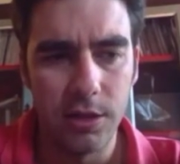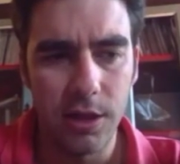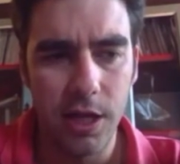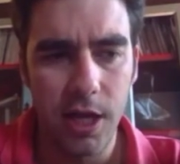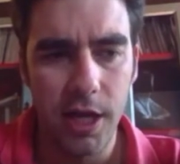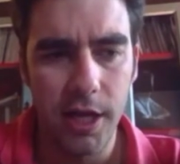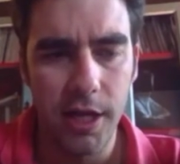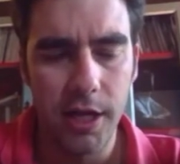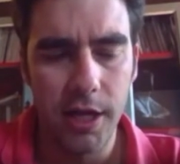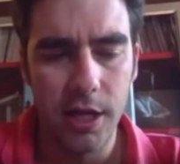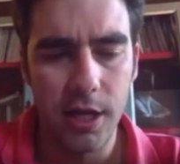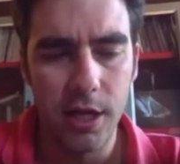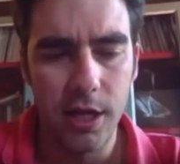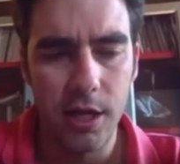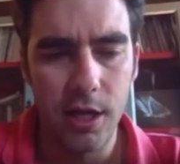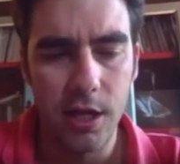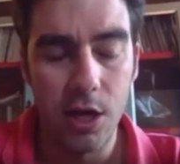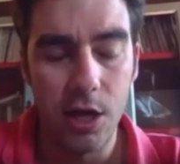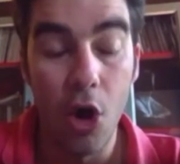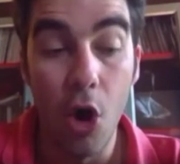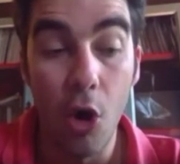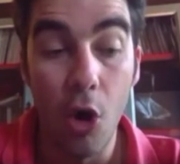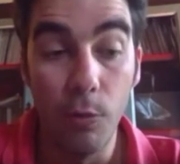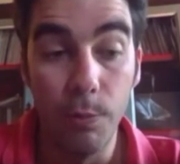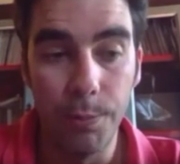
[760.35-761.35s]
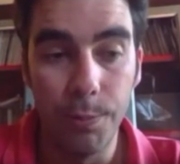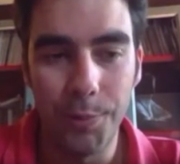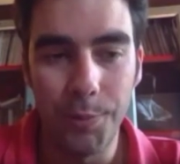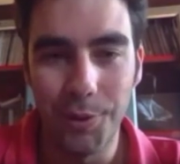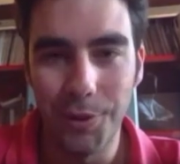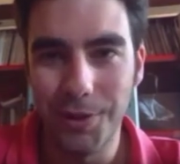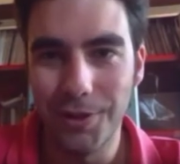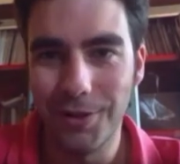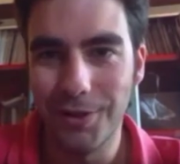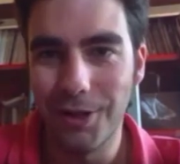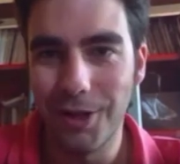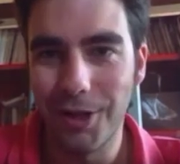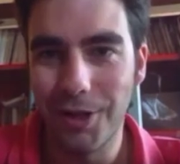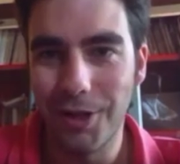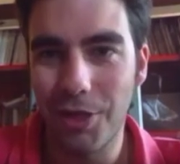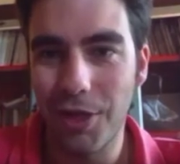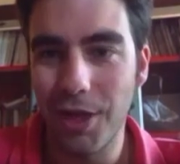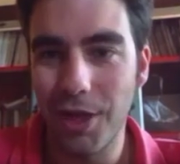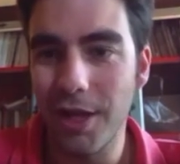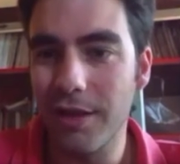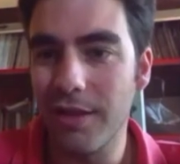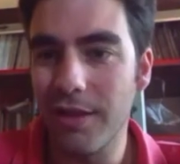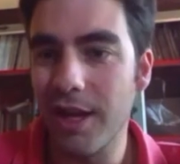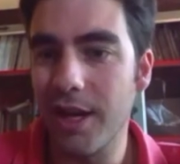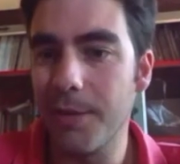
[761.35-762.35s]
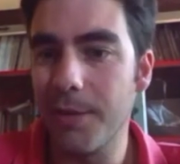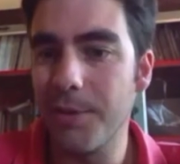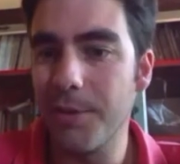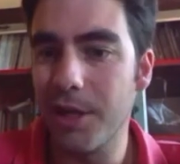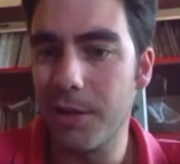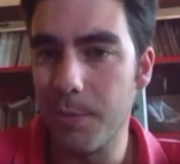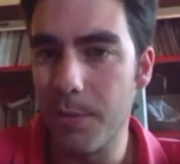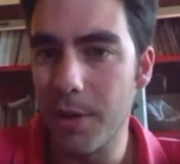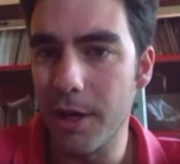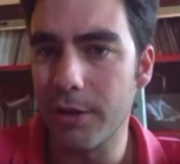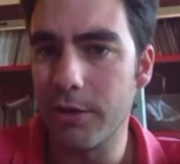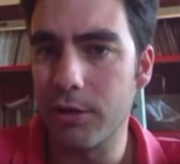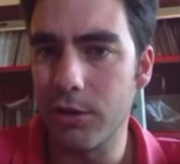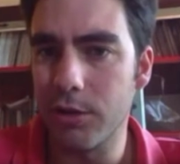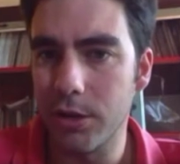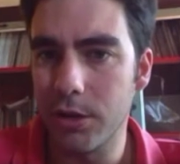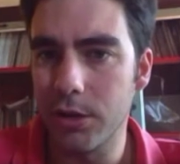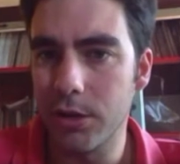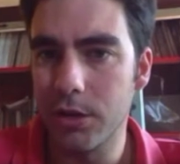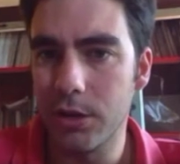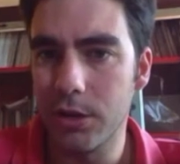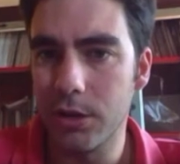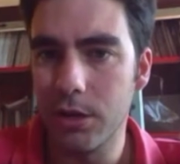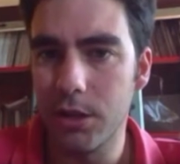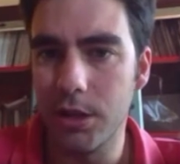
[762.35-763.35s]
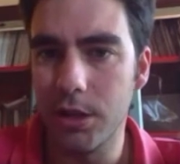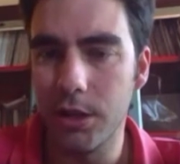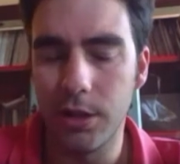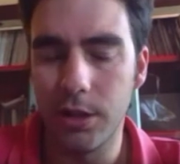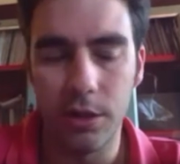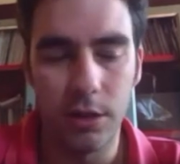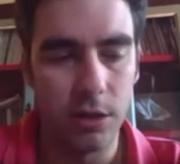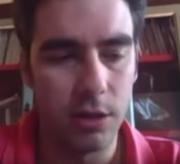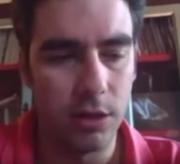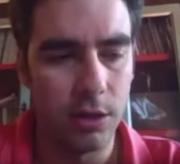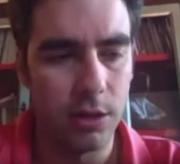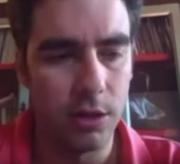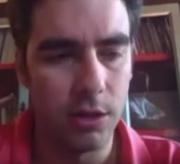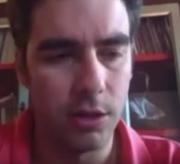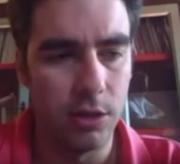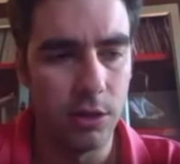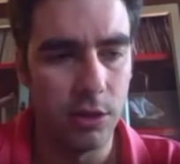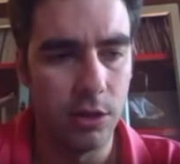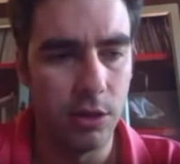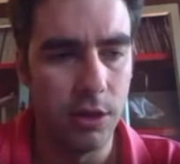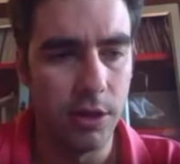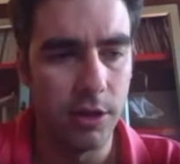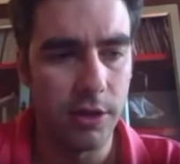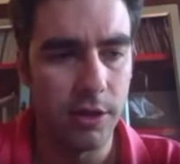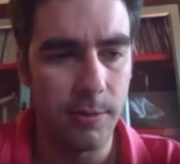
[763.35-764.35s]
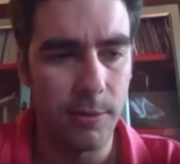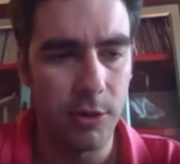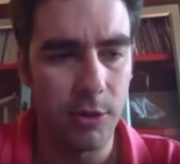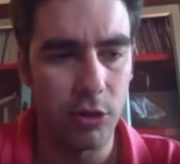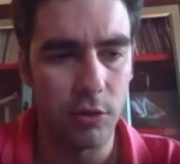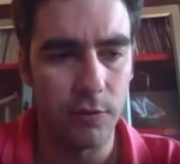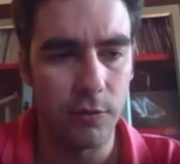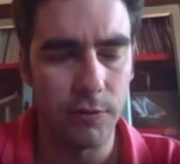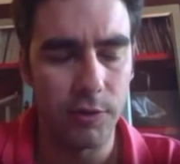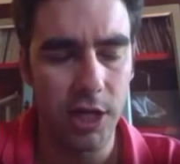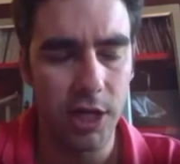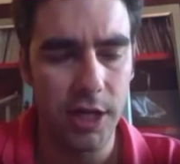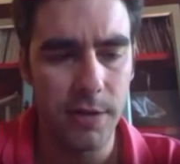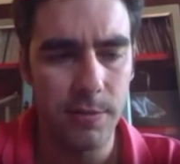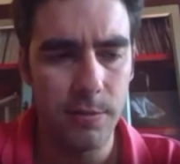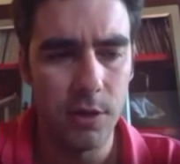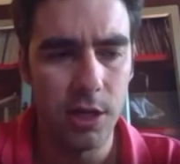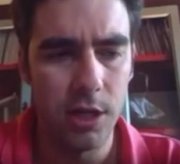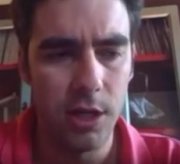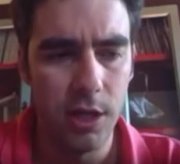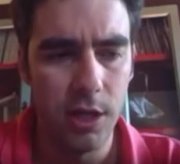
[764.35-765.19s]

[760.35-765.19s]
I hope things are a bit better in this amount of time.